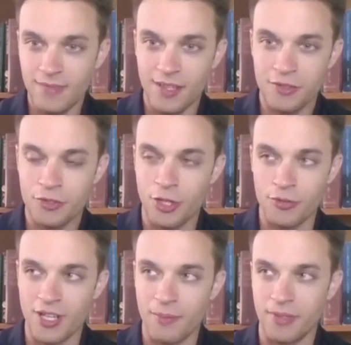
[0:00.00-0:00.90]
shows
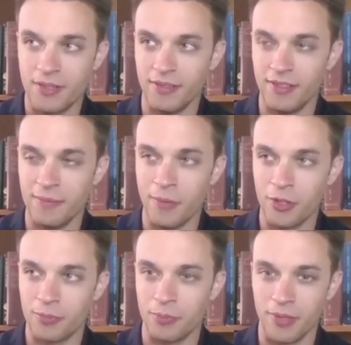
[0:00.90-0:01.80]
up in
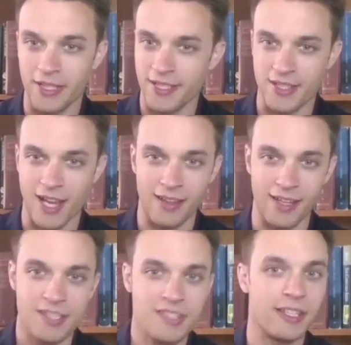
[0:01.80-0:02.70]
multiple places,
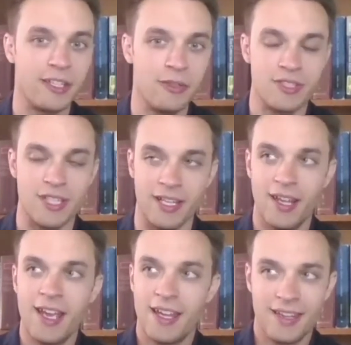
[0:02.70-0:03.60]
highlights, like you said,
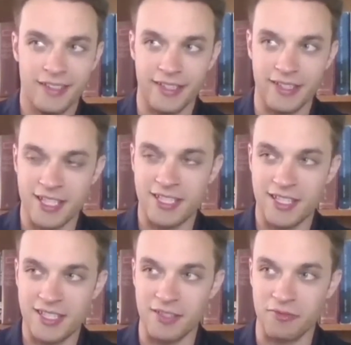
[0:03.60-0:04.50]
the
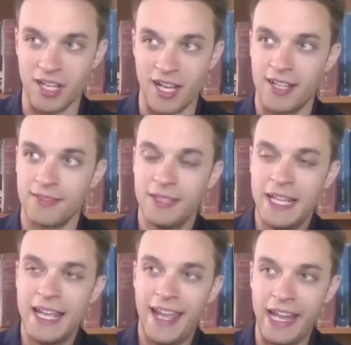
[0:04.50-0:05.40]
consistency of God.
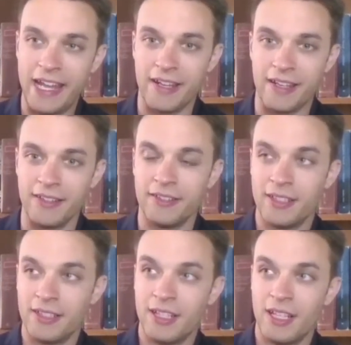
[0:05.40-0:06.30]
And
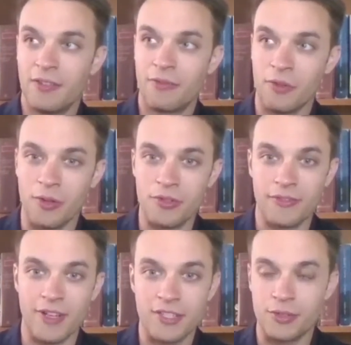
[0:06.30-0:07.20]
for those of
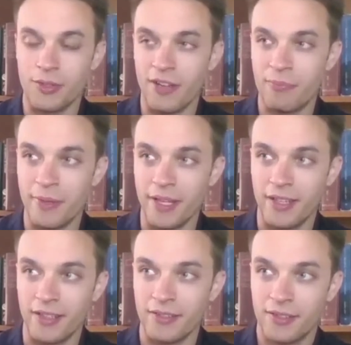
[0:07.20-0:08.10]
us who have
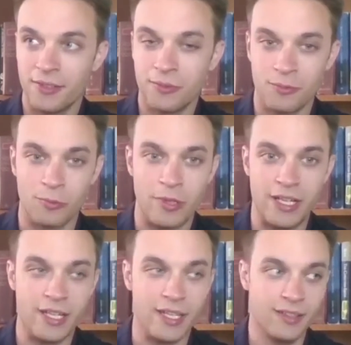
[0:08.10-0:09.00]
been
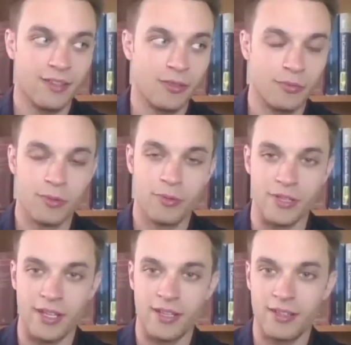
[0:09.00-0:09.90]
reading through
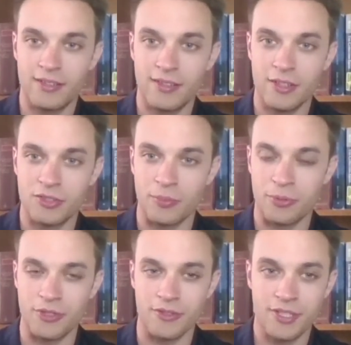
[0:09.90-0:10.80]
the
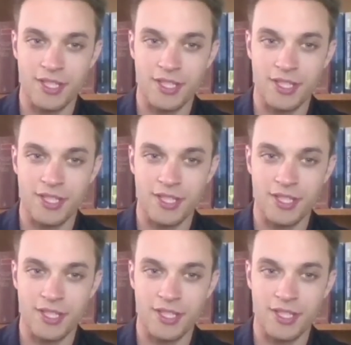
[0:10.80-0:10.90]
scriptures